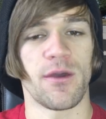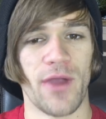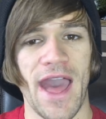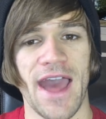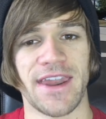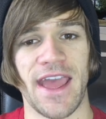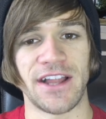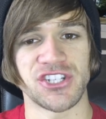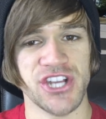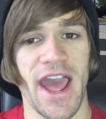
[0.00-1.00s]
Then we had
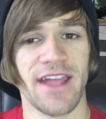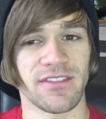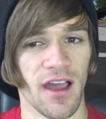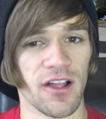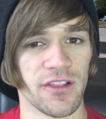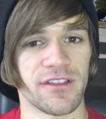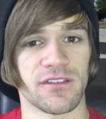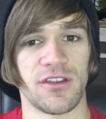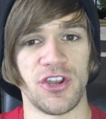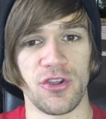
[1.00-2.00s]
a Chad
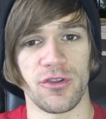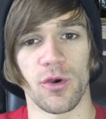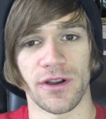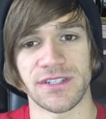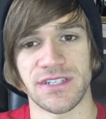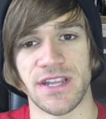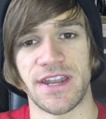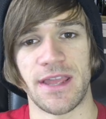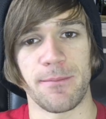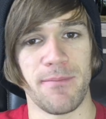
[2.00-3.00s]
Douglas New York
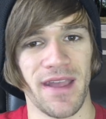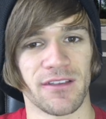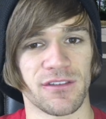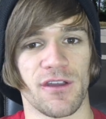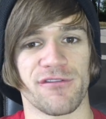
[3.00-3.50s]
City mix